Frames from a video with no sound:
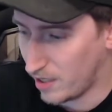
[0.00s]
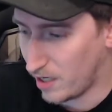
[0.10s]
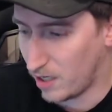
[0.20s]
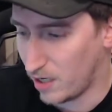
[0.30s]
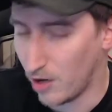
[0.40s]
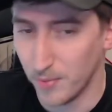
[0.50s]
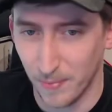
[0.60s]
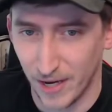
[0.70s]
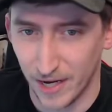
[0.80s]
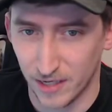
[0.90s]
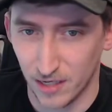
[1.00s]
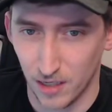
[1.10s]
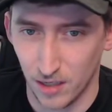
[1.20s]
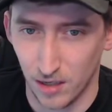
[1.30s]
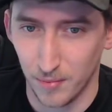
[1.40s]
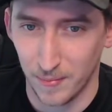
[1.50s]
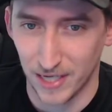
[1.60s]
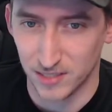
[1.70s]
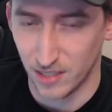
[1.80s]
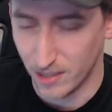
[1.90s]
Uh, I'll be back. Uh, I'll be
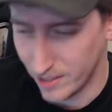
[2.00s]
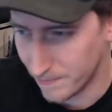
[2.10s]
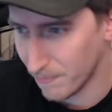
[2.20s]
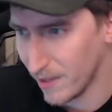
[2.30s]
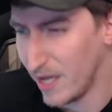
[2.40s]
back tonight."